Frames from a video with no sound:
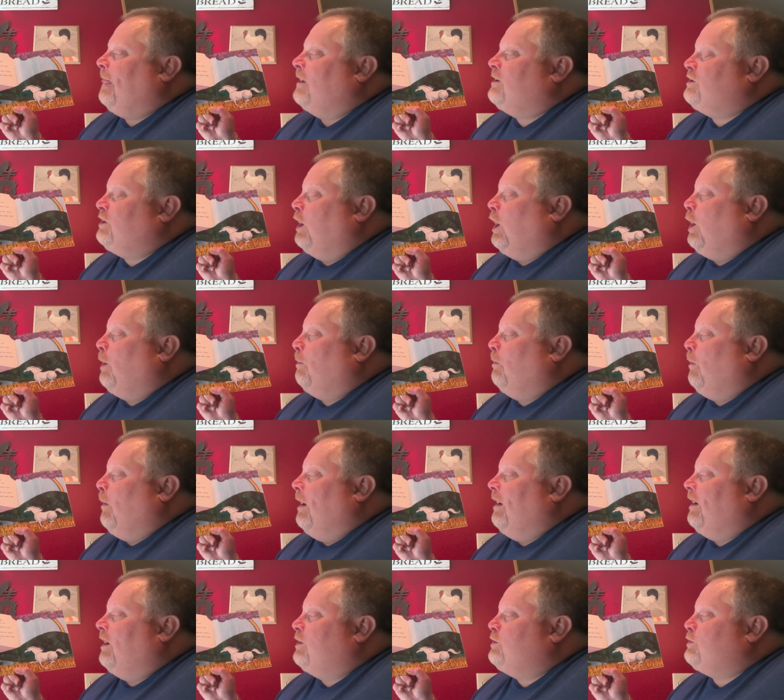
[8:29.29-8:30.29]
Psalm
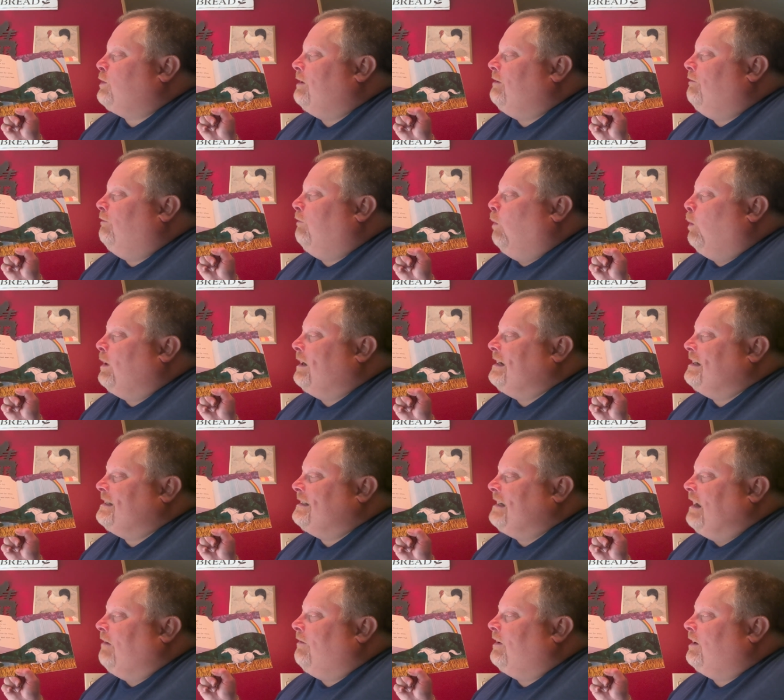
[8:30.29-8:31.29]

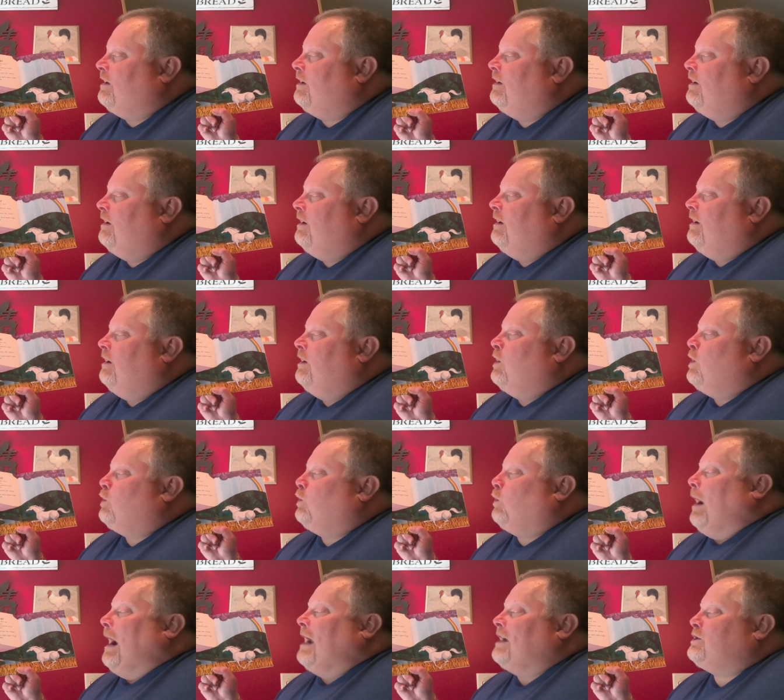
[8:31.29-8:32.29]
147
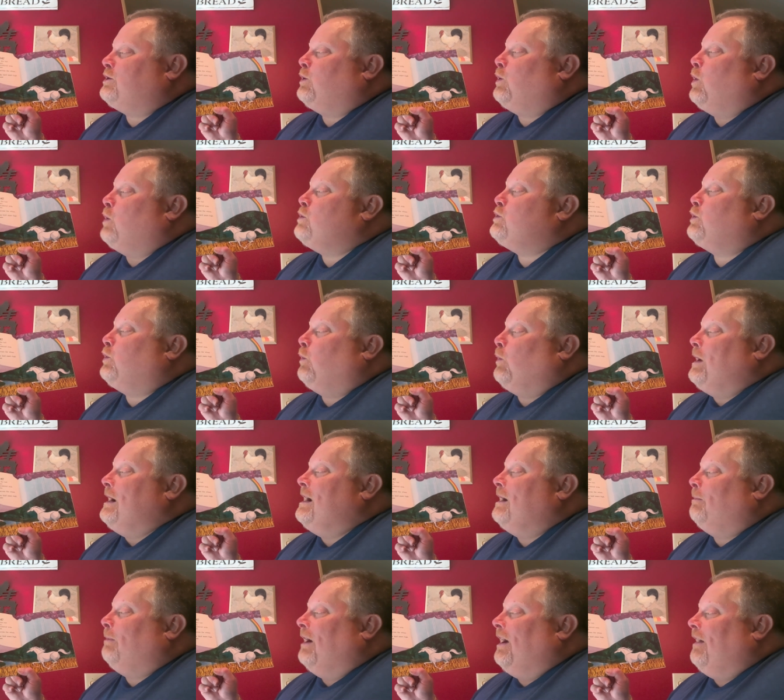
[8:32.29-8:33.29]
Grass grows
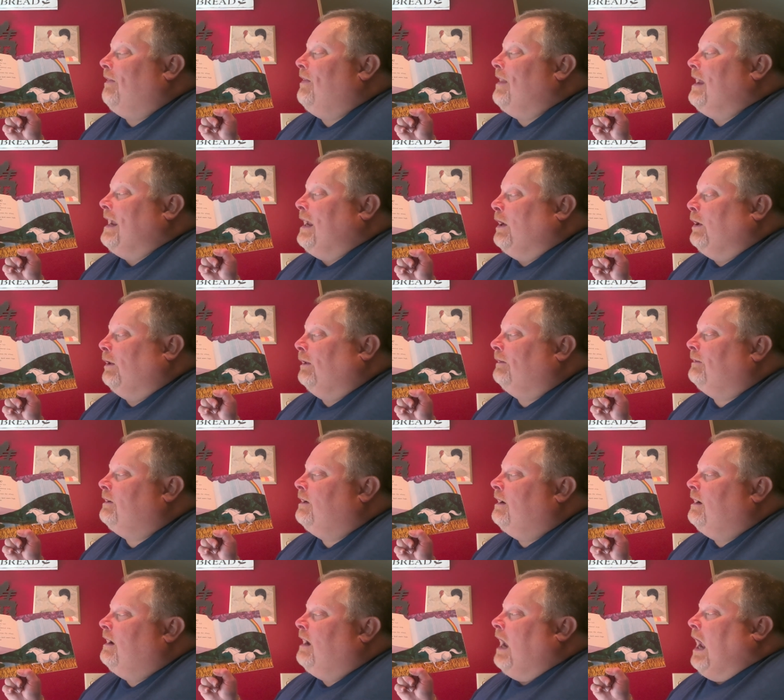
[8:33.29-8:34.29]
green upon the hill,
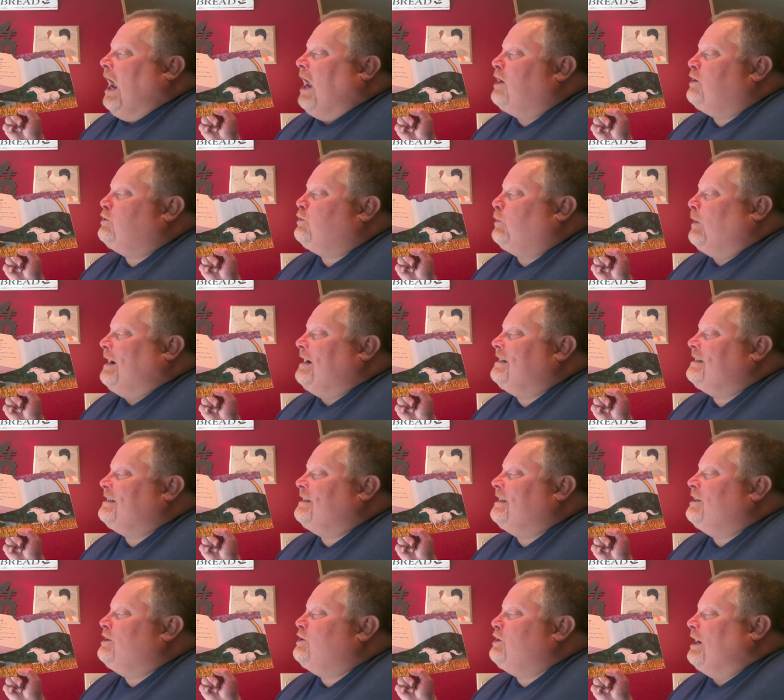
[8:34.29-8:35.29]
and drinks
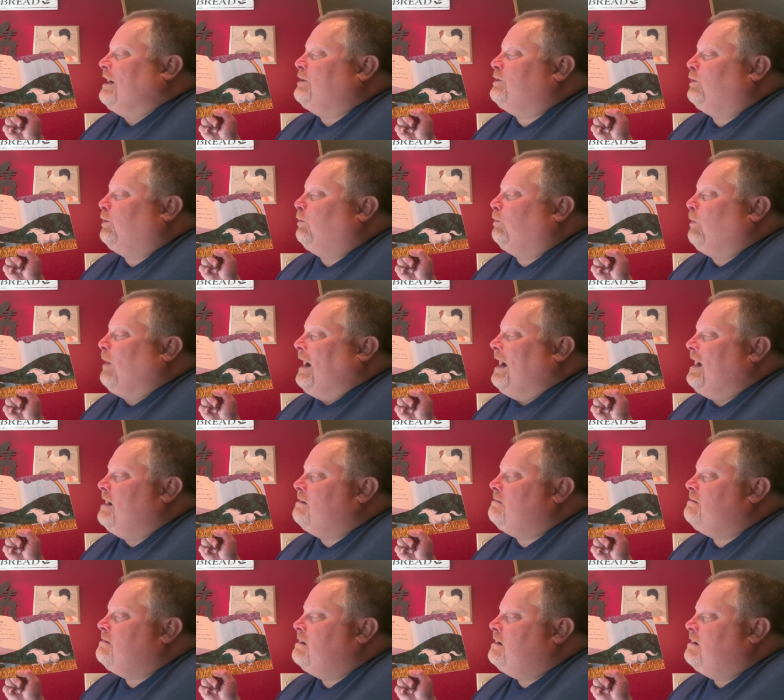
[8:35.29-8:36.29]
the gentle
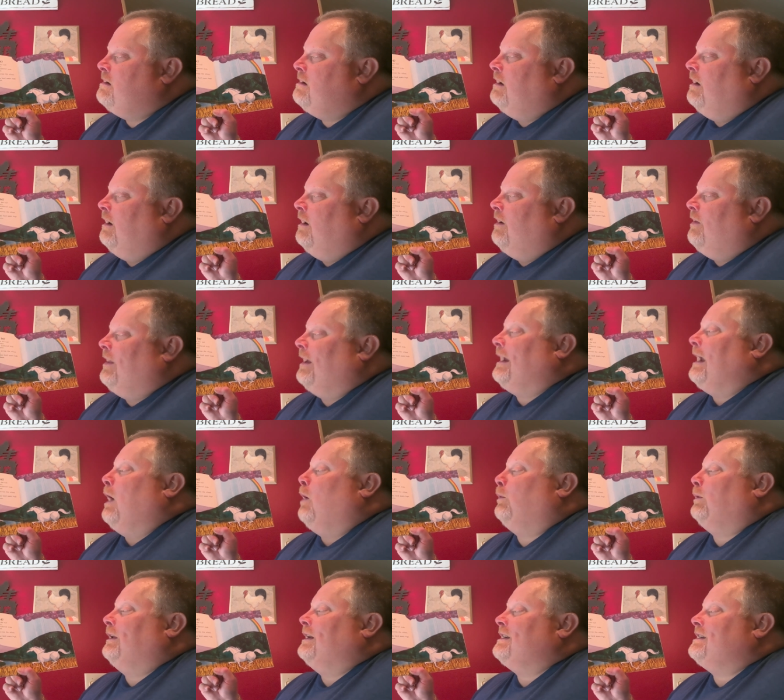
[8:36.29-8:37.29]
rain the
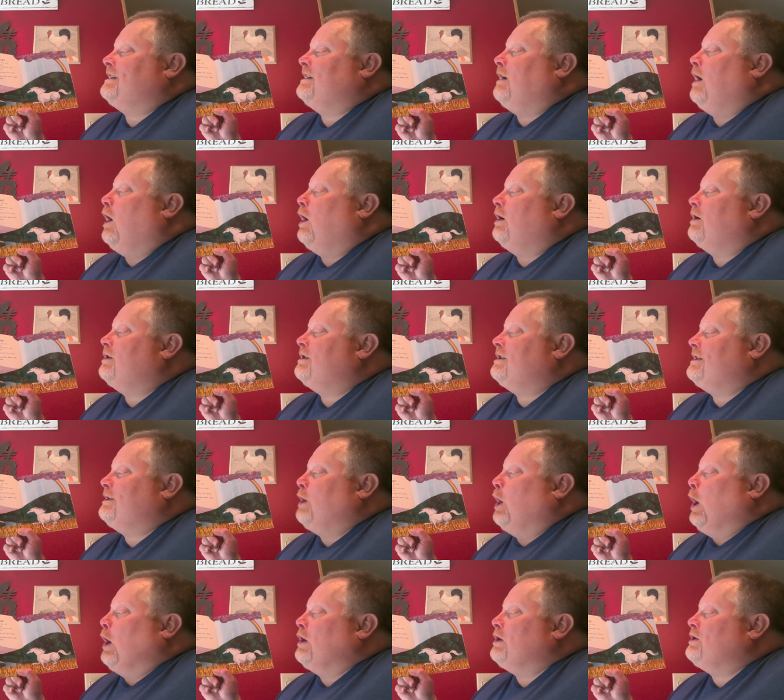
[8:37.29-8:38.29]
countless scar-
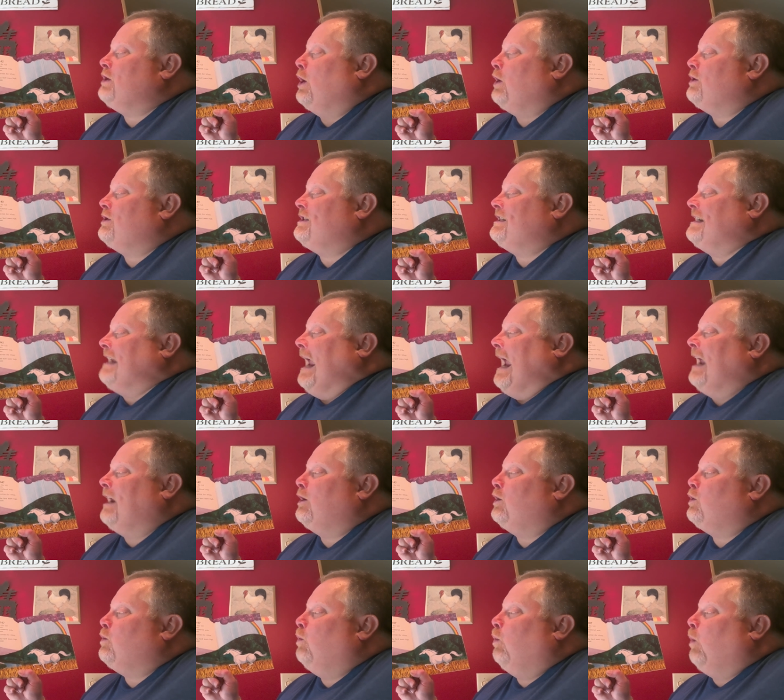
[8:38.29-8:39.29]
stars are
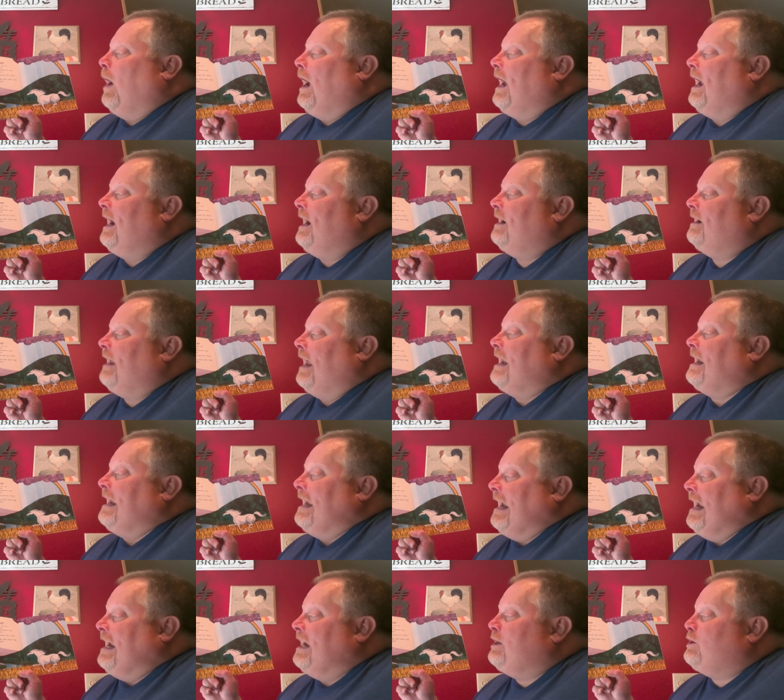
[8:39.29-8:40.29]
scattered wide,
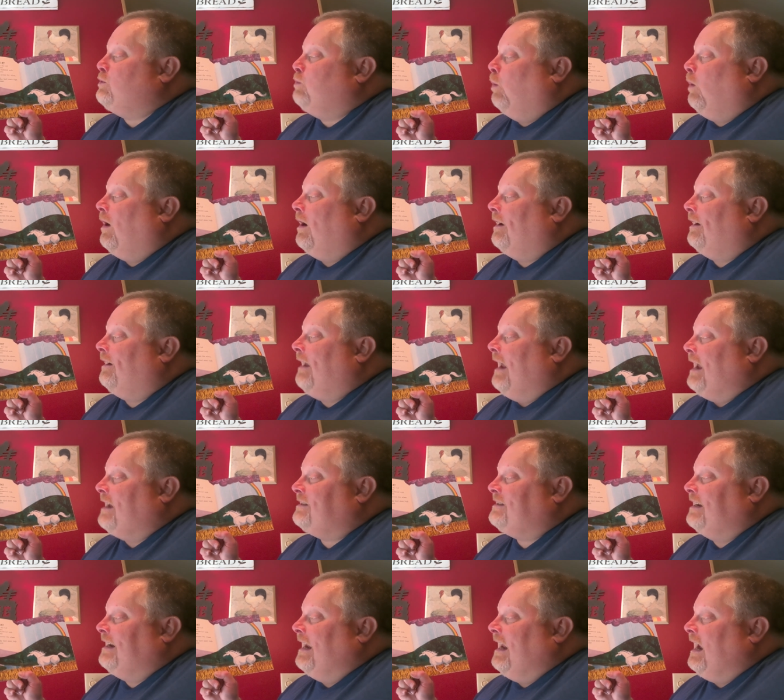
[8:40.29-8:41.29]
and each one
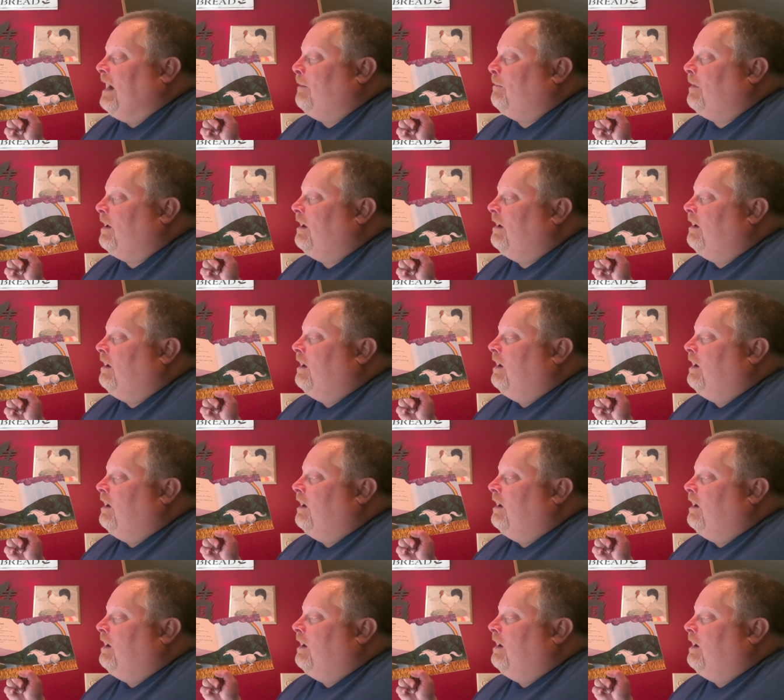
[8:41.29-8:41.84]
has a name.